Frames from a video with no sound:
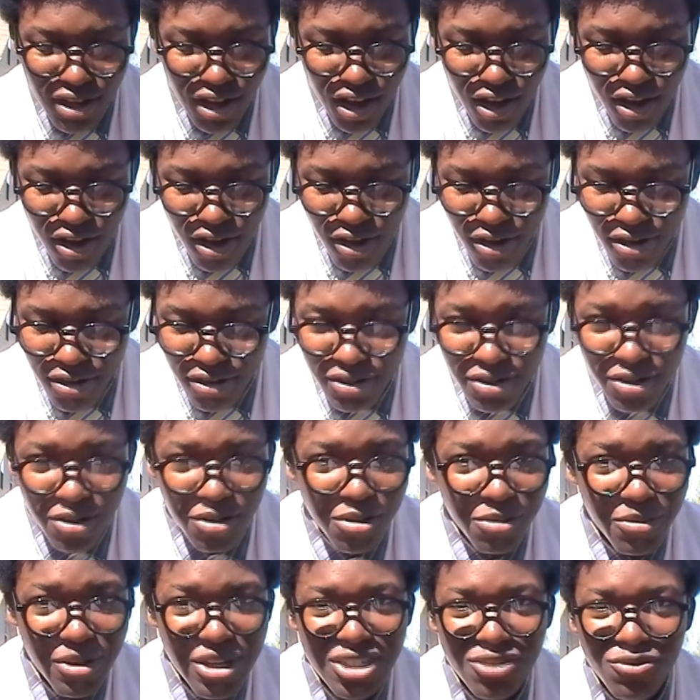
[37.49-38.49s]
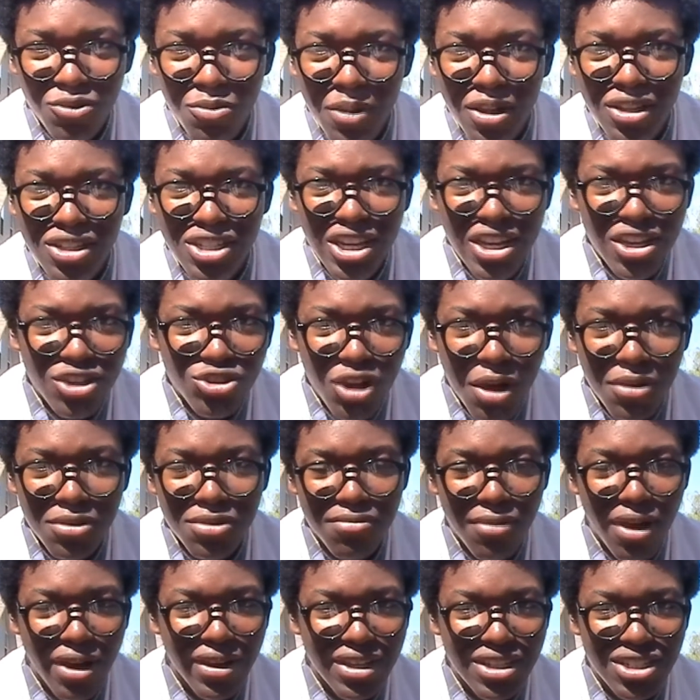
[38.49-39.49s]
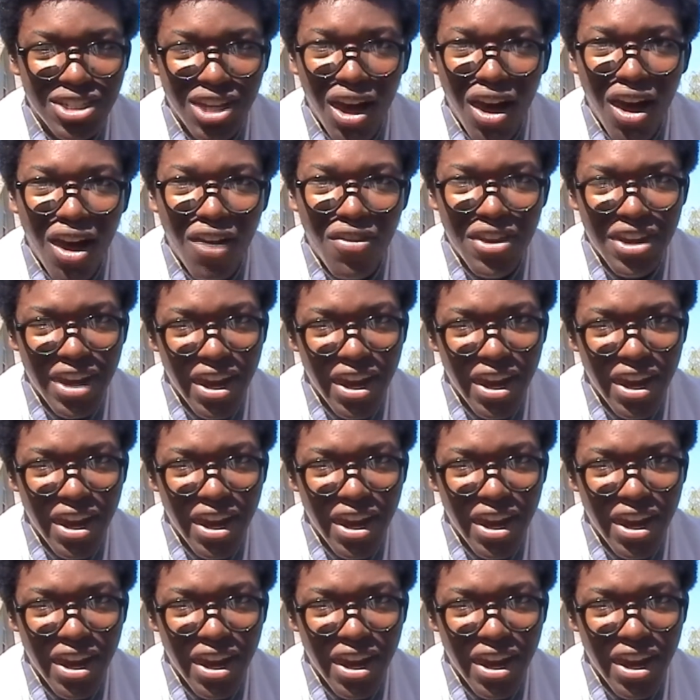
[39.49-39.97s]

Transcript: Uh, you're the reason for my teardrops on my guitar.